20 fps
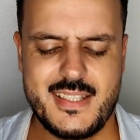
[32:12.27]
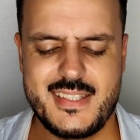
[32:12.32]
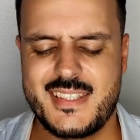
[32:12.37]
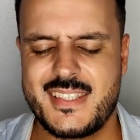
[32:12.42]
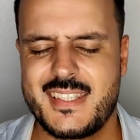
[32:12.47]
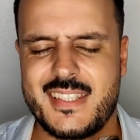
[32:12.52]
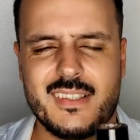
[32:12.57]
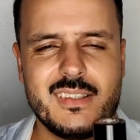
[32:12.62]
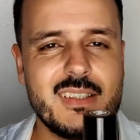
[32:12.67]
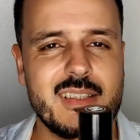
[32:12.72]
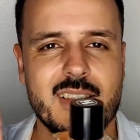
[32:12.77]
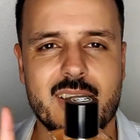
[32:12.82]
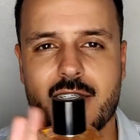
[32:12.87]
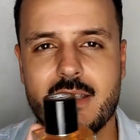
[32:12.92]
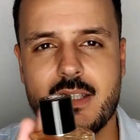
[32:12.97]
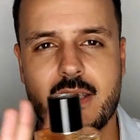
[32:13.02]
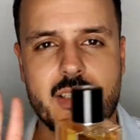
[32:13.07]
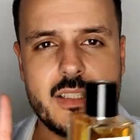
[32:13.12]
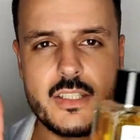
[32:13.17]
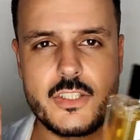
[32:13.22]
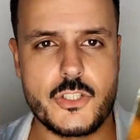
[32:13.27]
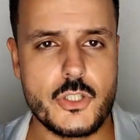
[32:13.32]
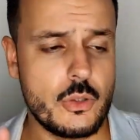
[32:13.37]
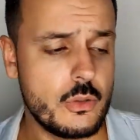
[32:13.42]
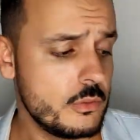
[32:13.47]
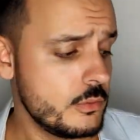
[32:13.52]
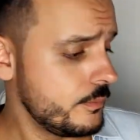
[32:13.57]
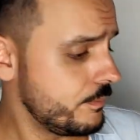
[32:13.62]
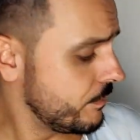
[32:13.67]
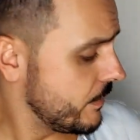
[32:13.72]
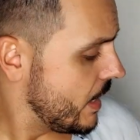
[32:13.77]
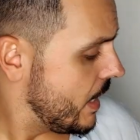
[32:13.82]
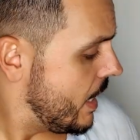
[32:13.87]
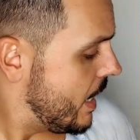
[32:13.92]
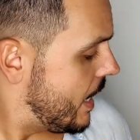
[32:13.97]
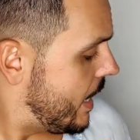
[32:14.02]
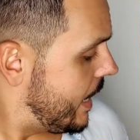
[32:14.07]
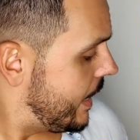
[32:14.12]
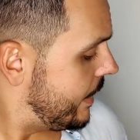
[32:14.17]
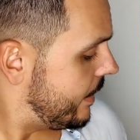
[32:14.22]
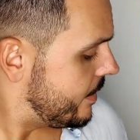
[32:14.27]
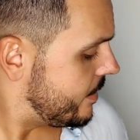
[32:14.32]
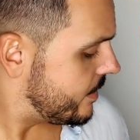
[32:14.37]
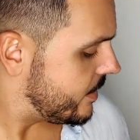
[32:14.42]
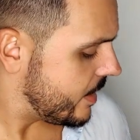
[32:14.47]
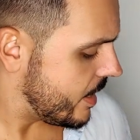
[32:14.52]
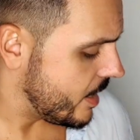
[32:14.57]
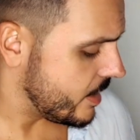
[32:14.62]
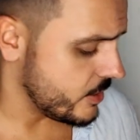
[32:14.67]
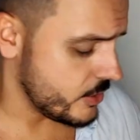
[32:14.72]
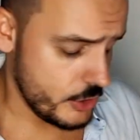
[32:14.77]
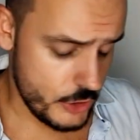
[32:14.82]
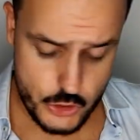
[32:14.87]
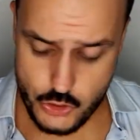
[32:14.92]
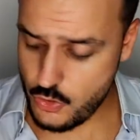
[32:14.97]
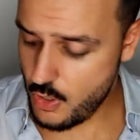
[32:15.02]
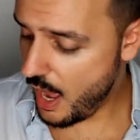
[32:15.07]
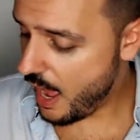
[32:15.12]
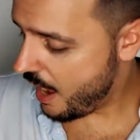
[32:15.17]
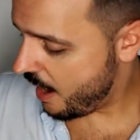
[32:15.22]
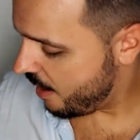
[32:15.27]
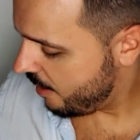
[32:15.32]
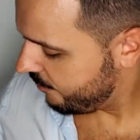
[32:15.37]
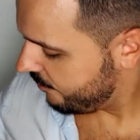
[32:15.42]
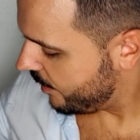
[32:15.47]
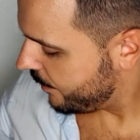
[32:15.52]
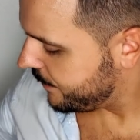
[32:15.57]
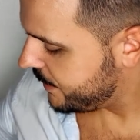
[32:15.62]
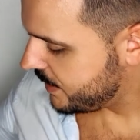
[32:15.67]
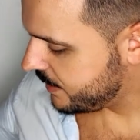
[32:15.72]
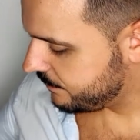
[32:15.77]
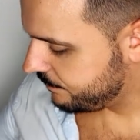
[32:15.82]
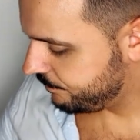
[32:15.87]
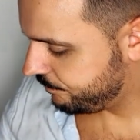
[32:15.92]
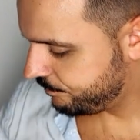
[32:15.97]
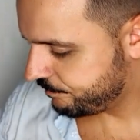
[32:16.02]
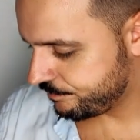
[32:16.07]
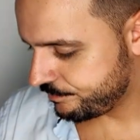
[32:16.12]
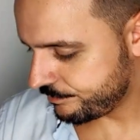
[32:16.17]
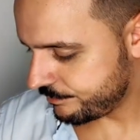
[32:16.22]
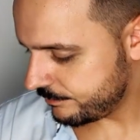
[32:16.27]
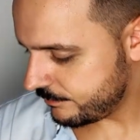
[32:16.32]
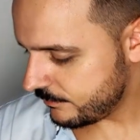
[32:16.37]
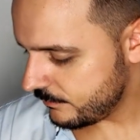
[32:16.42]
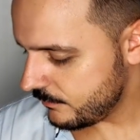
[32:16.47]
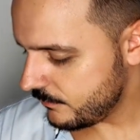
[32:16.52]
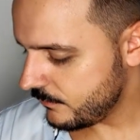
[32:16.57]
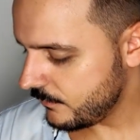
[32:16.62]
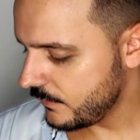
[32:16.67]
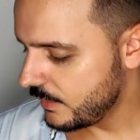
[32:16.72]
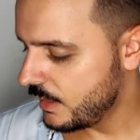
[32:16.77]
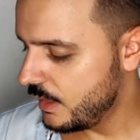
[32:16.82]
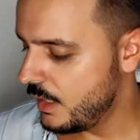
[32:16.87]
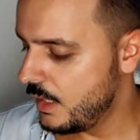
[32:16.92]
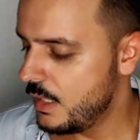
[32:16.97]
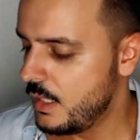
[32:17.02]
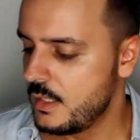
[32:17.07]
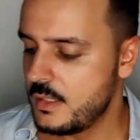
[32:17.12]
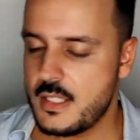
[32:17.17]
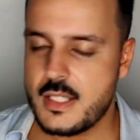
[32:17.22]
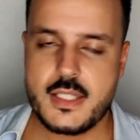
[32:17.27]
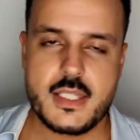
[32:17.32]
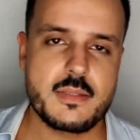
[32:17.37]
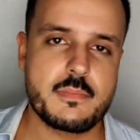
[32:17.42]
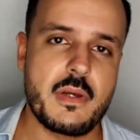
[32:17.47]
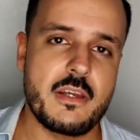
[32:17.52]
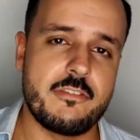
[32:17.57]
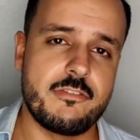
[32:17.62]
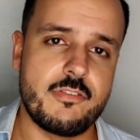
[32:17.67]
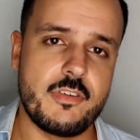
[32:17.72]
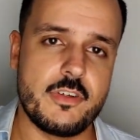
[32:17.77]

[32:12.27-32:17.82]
it's still in the league in its own. And then you have, I mean, this is my